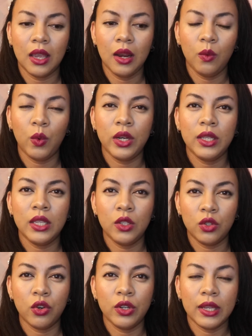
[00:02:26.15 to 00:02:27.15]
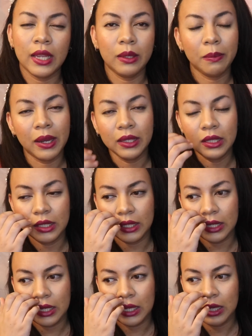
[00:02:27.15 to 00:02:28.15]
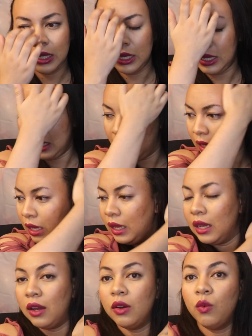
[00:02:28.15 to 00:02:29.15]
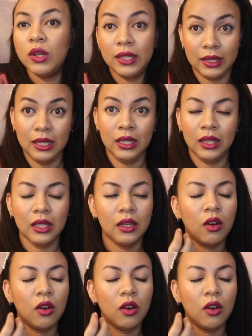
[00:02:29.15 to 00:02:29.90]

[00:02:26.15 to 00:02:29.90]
And when he turned 8 months, he was teething.